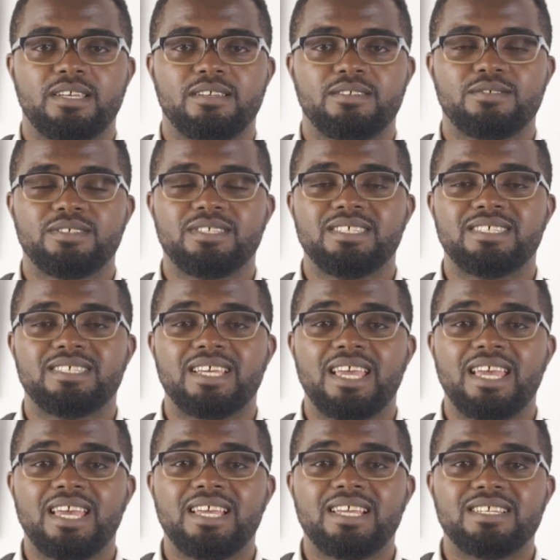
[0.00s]
So since
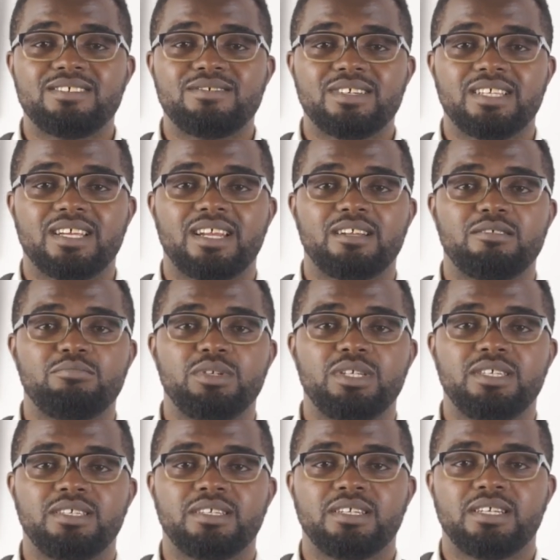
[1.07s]
A is greater than
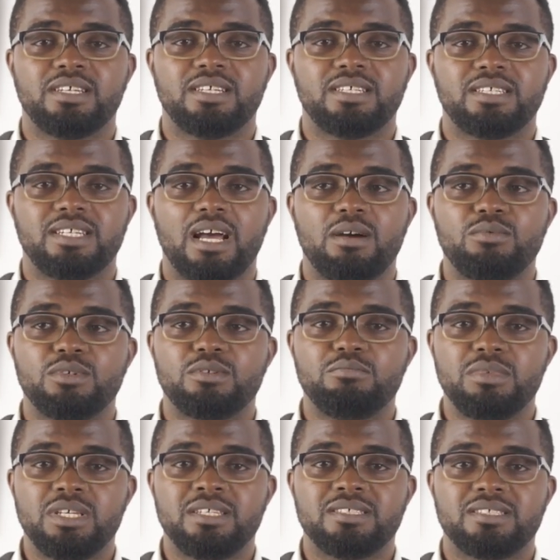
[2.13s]
B, that would
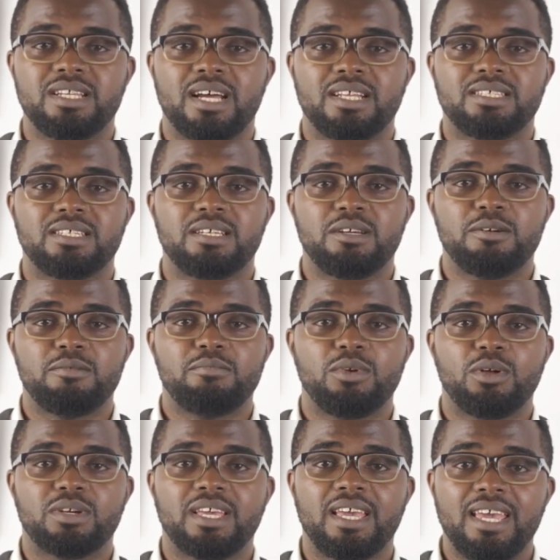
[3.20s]
mean that
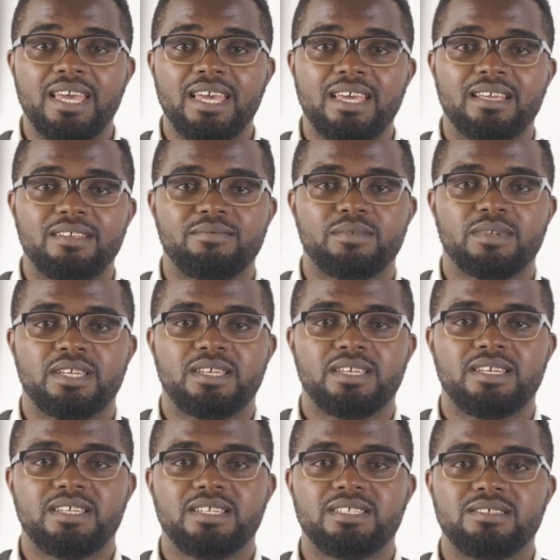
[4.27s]
block A
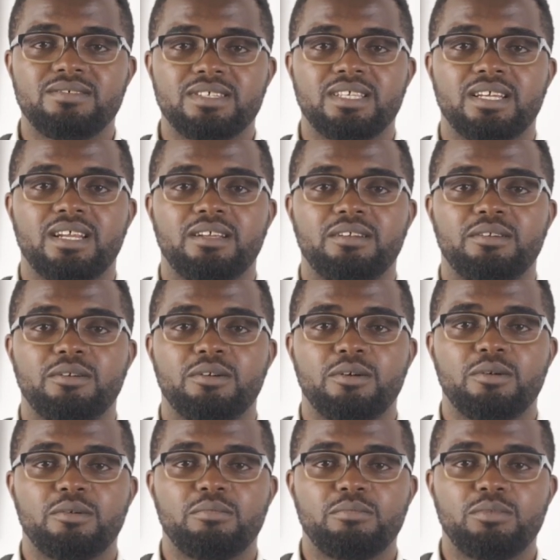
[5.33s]
is greater than
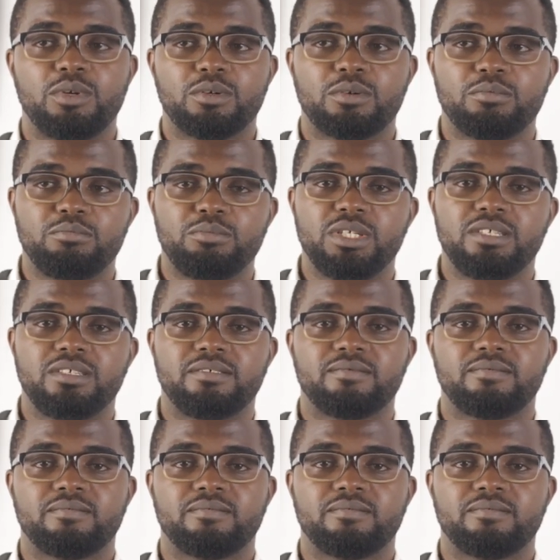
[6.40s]
block B.